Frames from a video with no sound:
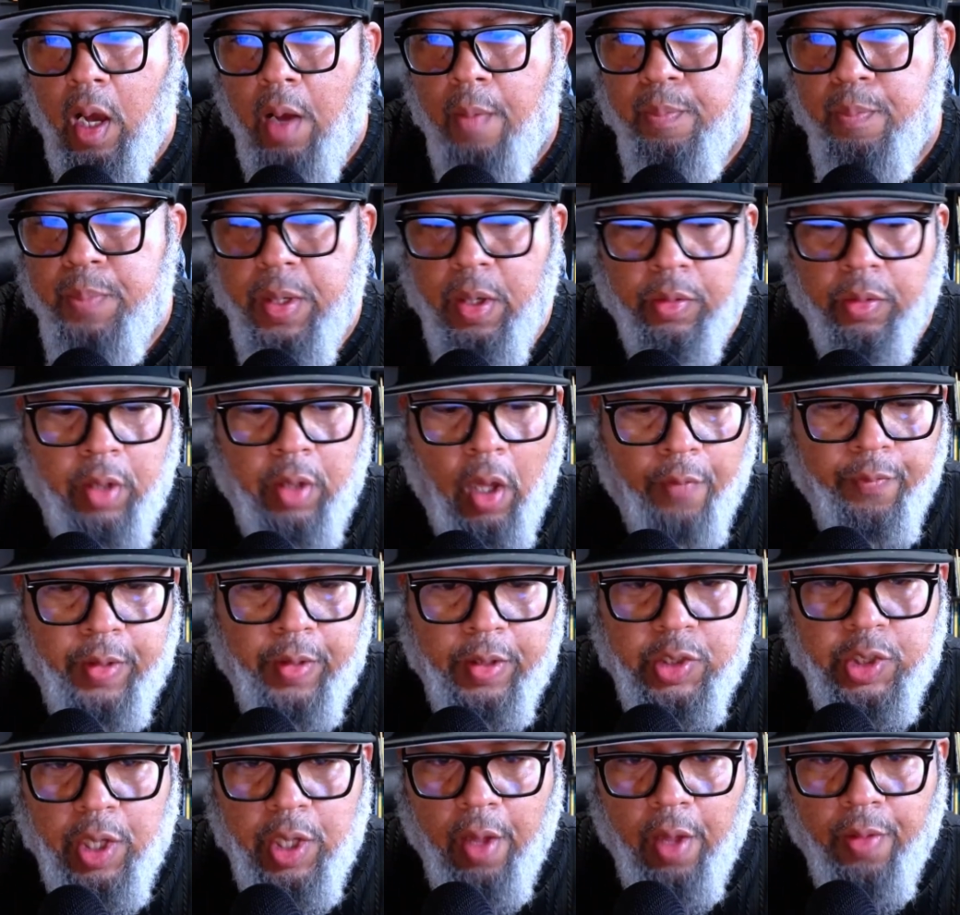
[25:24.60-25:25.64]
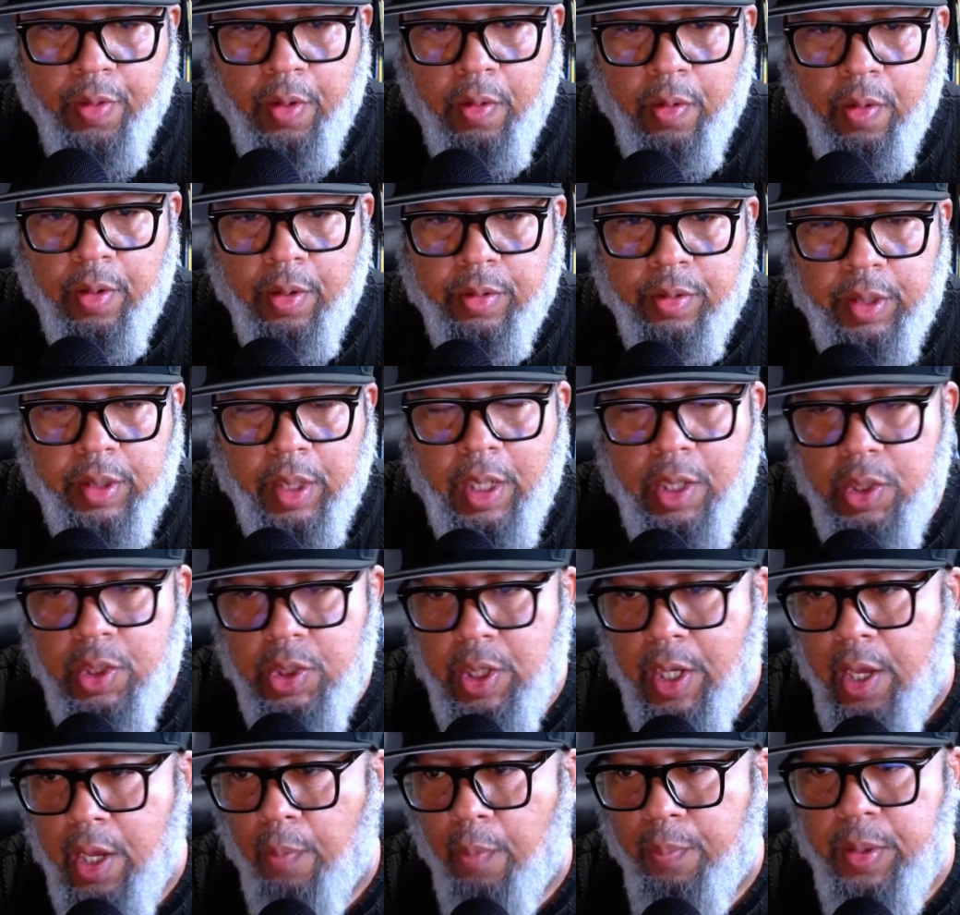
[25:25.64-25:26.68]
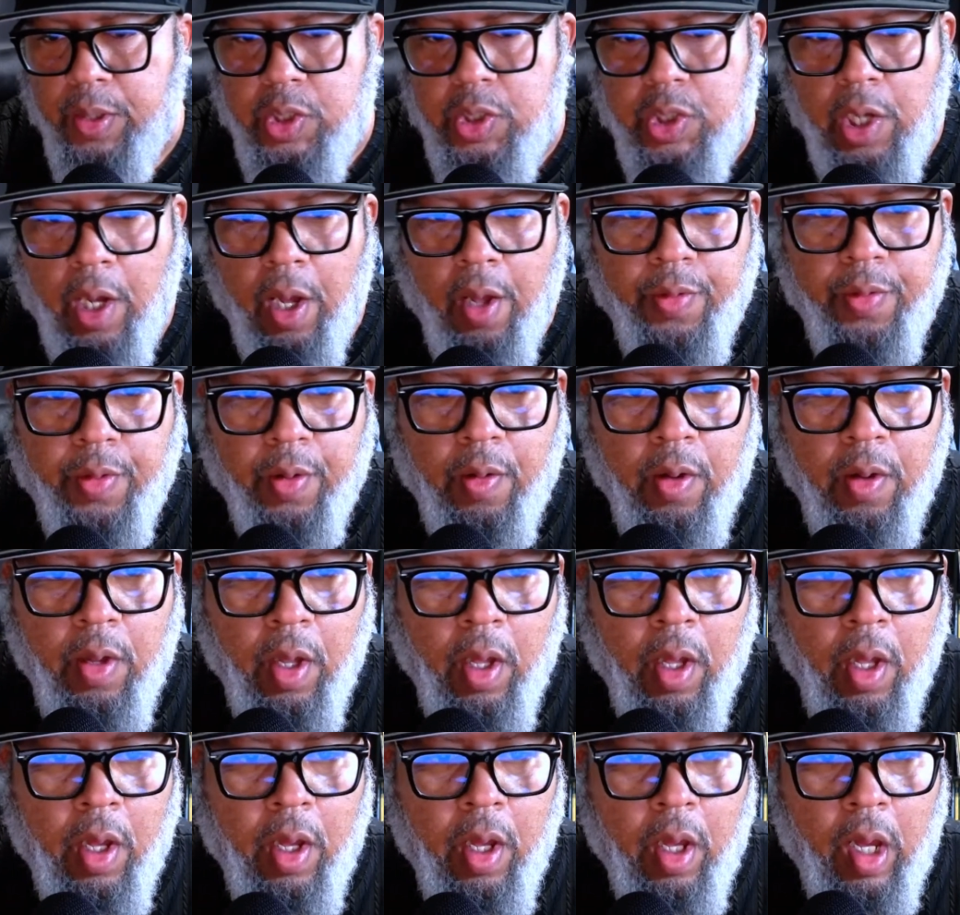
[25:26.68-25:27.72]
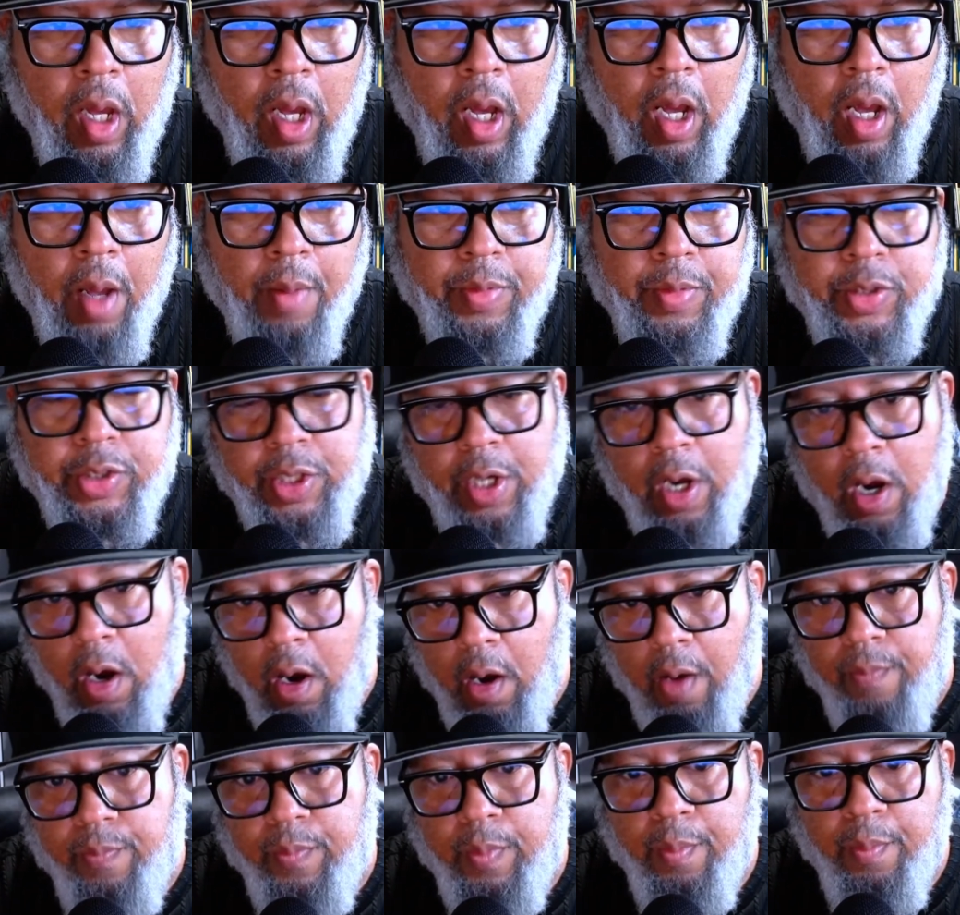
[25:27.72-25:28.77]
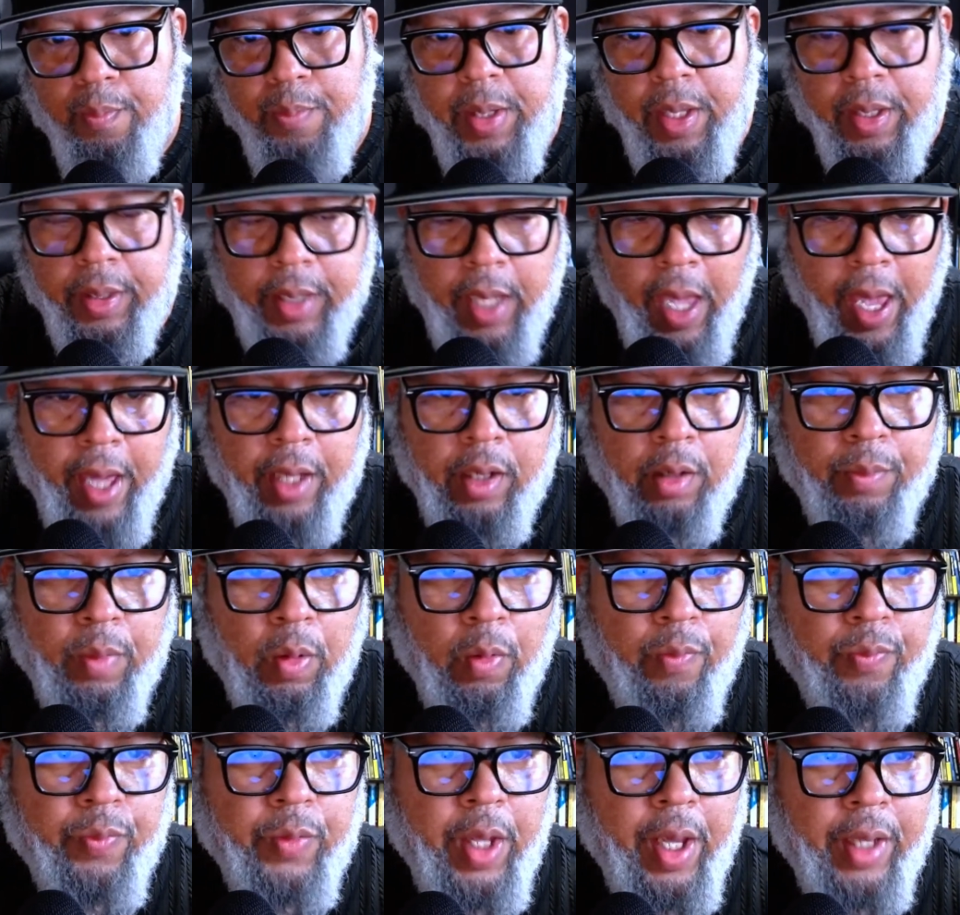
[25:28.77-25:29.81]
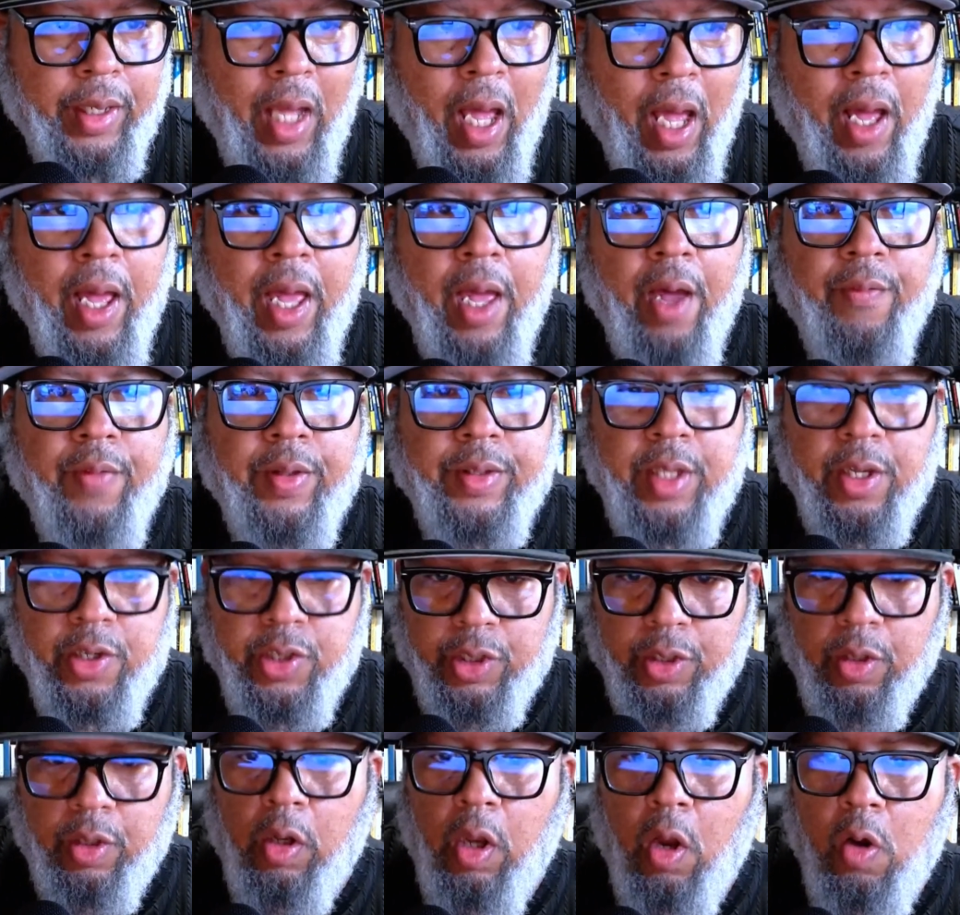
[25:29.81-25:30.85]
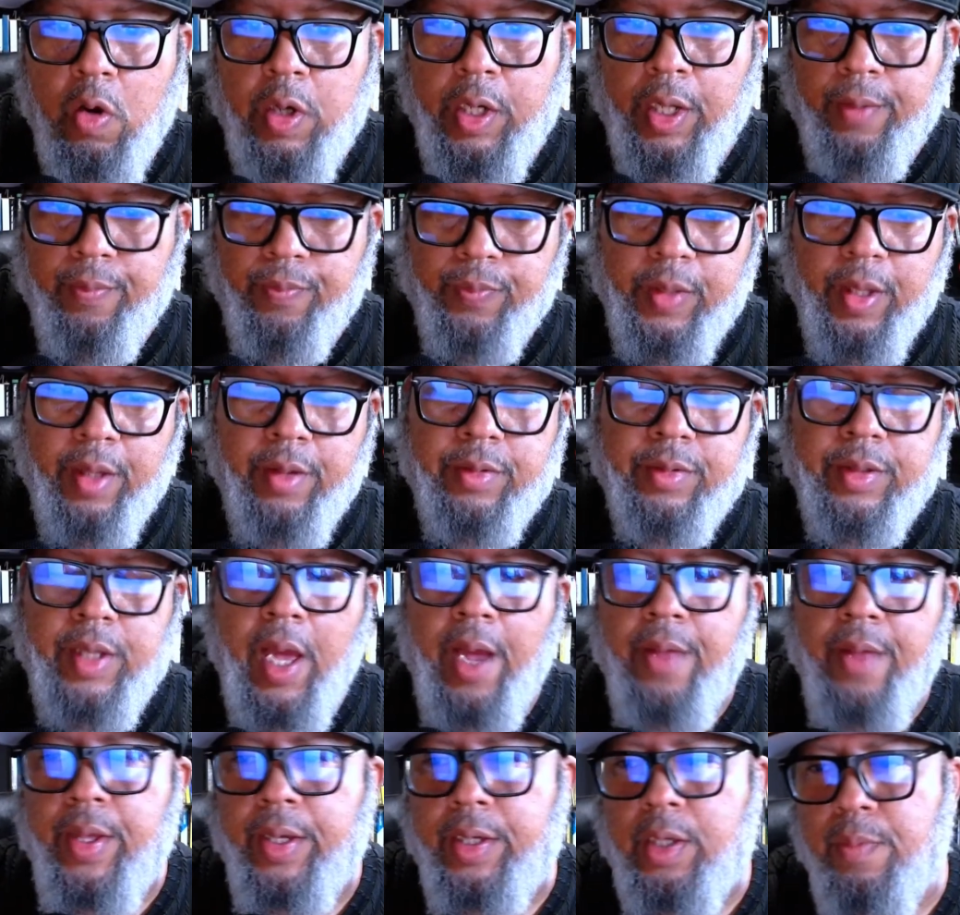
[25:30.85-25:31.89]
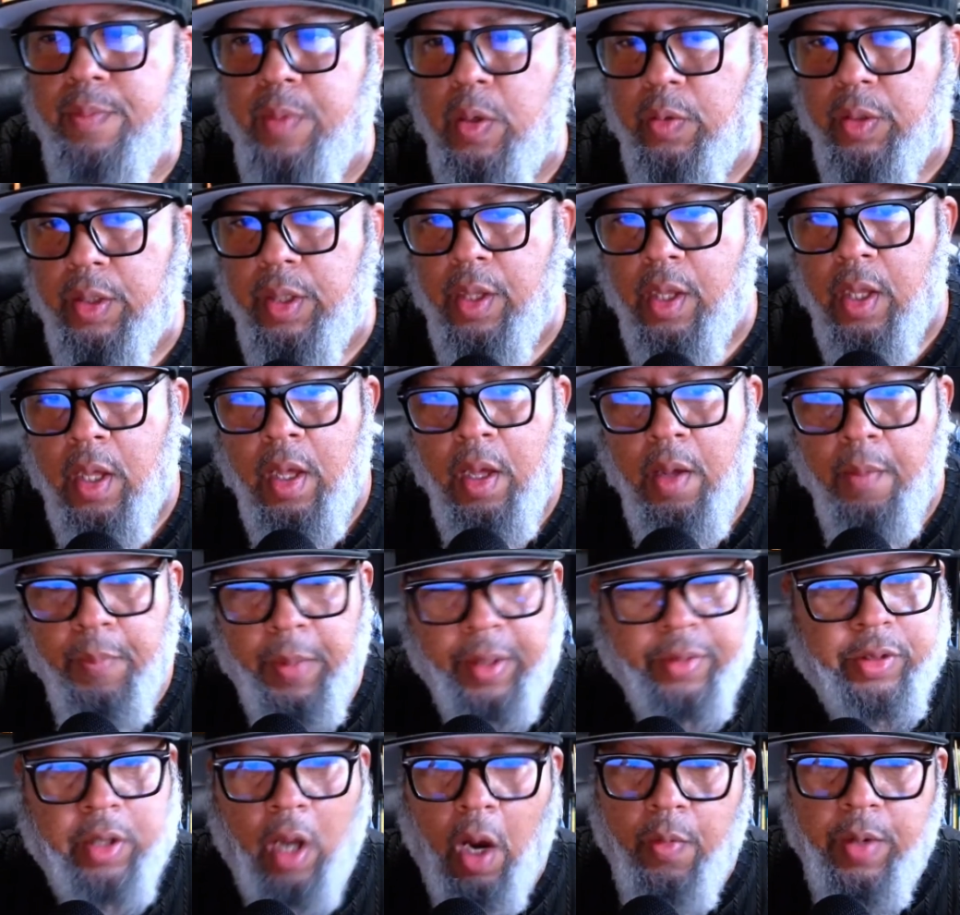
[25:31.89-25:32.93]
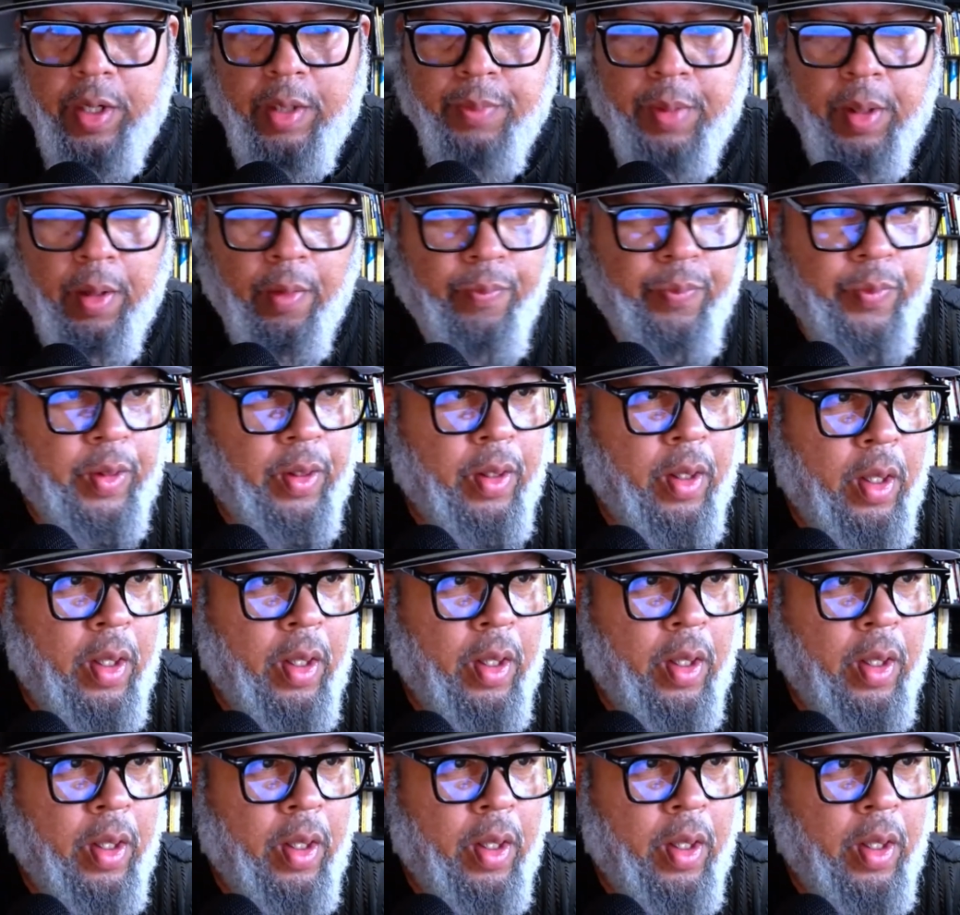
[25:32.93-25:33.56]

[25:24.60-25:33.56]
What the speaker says: build off each other, teach, help each other, share, be accountable, and I'll have additional learning inside that community. But it's already built.